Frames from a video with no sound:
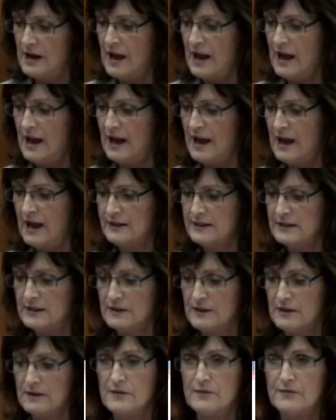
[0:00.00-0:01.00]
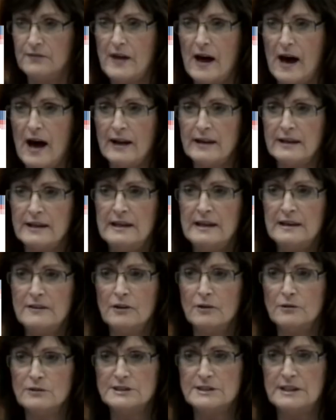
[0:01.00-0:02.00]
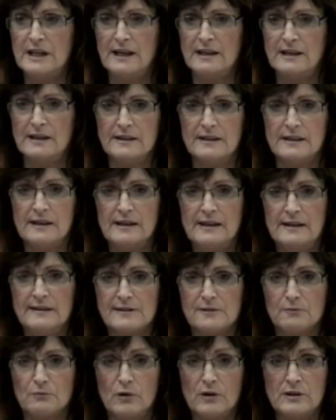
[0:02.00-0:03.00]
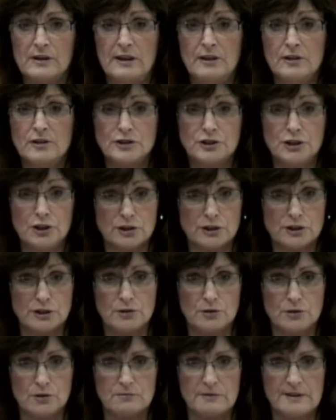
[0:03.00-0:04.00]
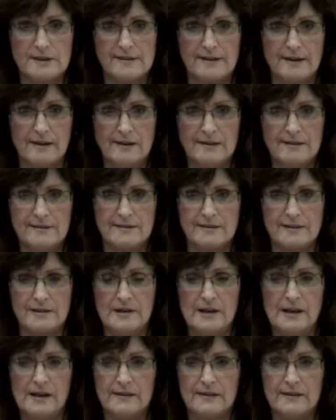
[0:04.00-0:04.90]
And that, in those data, is here's your school results.